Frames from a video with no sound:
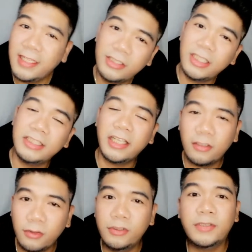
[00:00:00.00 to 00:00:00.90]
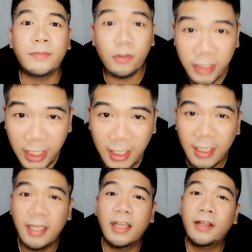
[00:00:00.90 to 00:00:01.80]
interests includes music,
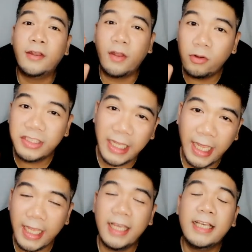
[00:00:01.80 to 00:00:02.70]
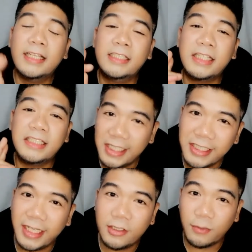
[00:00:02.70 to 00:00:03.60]
no singing, just
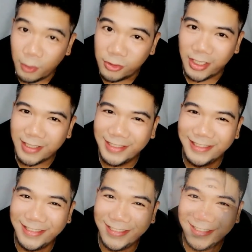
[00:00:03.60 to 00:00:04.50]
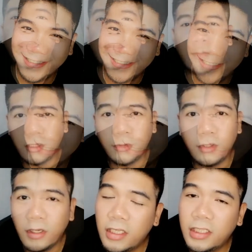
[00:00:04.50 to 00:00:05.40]
listening to music. And I'm also
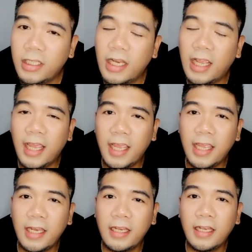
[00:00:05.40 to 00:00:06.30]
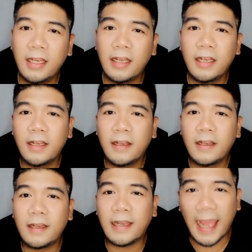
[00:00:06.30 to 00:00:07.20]
good in
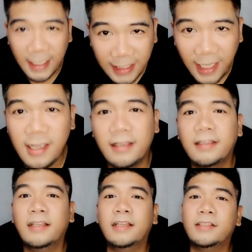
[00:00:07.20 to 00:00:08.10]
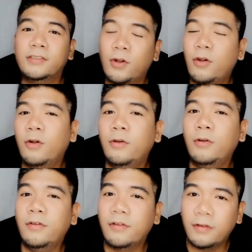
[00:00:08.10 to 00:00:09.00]
acting. So,
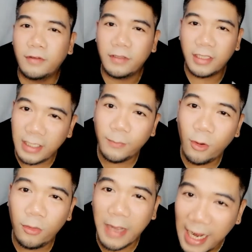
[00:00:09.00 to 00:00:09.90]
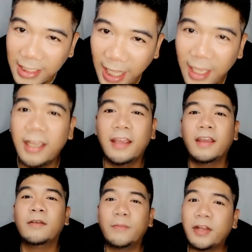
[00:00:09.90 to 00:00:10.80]
hindi po akong maarte,
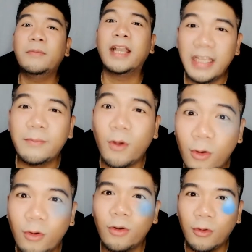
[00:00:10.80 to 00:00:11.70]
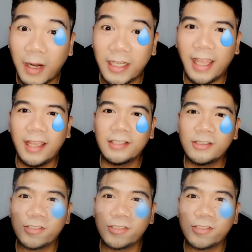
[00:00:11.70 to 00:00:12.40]
pero magaling po akong umarte.